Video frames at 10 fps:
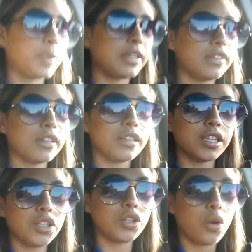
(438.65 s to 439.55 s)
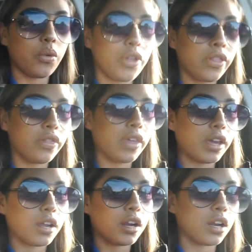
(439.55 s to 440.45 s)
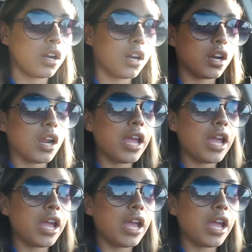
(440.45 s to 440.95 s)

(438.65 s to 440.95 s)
basically no one there